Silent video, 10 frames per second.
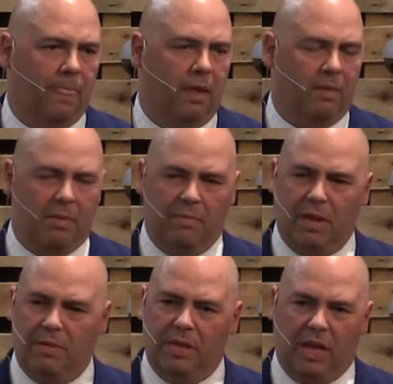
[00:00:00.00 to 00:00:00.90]
And
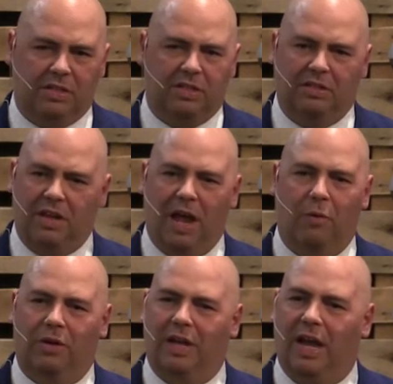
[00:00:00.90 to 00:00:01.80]
maybe that's not
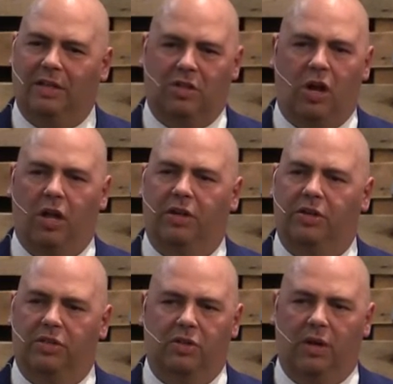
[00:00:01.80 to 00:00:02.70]
what God's calling
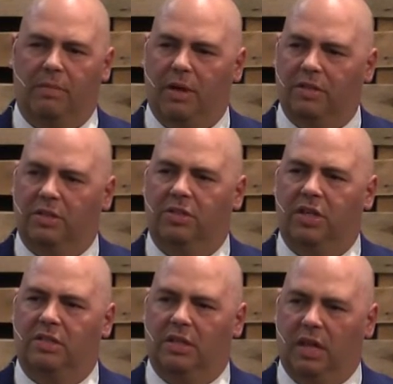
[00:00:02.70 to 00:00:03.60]
you to. I'm not
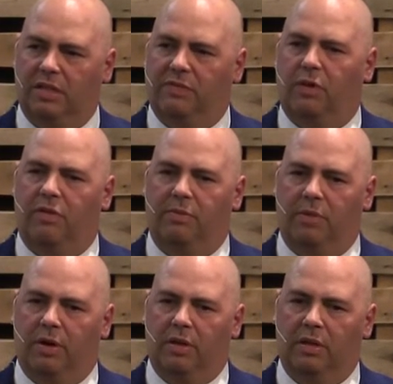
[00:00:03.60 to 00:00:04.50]
suggesting that's for
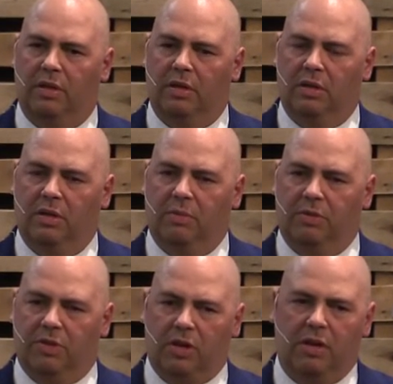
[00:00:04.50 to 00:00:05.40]
everybody.
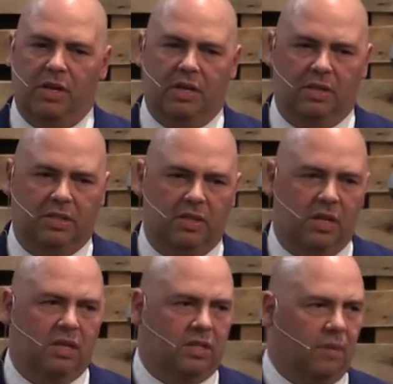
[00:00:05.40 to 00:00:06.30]
But there is
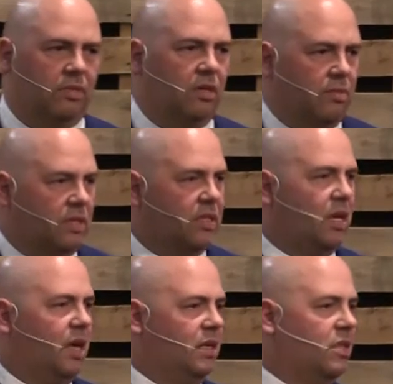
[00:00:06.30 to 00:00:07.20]
something to be
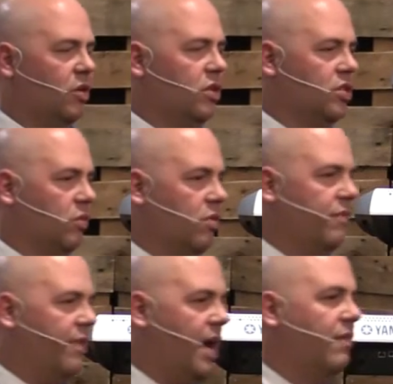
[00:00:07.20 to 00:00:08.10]
said, that there is a
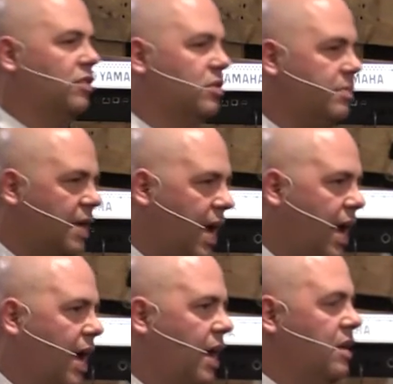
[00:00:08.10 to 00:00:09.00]
revival to be
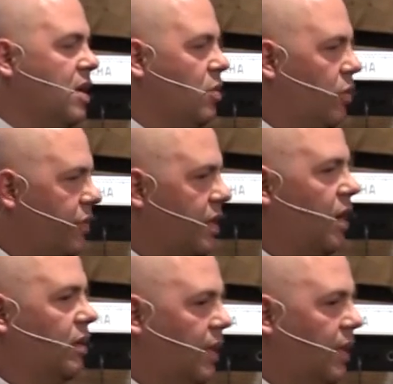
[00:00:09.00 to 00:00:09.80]
had within our